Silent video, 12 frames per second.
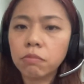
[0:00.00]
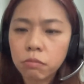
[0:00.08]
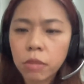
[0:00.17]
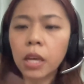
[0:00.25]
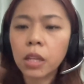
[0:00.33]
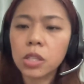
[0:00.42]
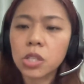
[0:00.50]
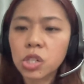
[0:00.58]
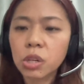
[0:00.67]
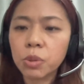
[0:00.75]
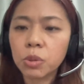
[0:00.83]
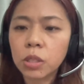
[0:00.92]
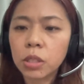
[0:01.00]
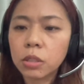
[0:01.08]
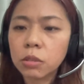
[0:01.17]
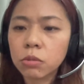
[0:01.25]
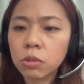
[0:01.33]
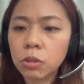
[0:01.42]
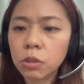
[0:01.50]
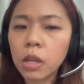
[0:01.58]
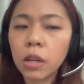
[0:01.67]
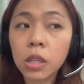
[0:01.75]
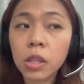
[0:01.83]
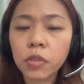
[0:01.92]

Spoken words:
they can distribute it in the